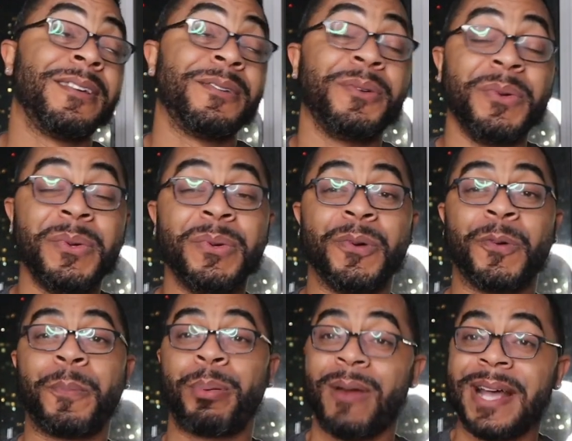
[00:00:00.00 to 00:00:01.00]
Ooh,
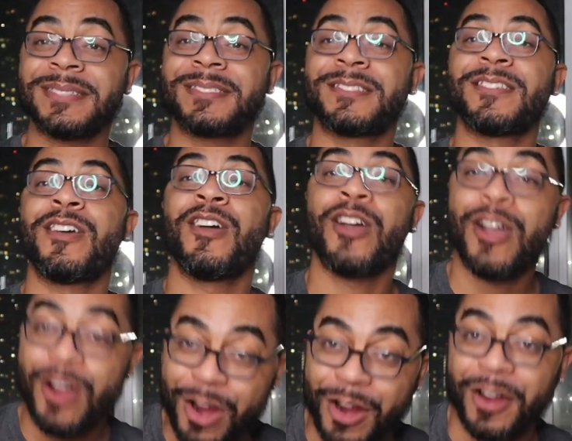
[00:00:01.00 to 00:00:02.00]
press
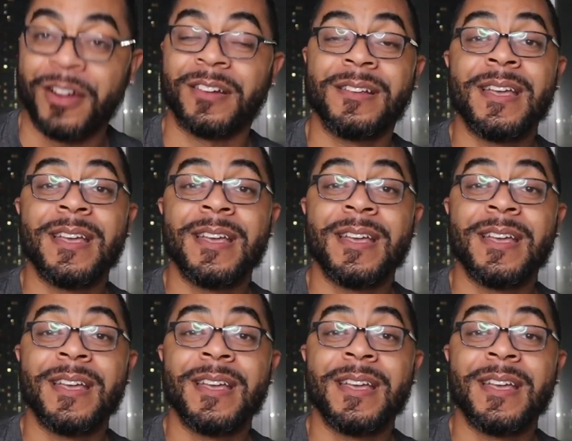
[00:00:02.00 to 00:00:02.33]
her.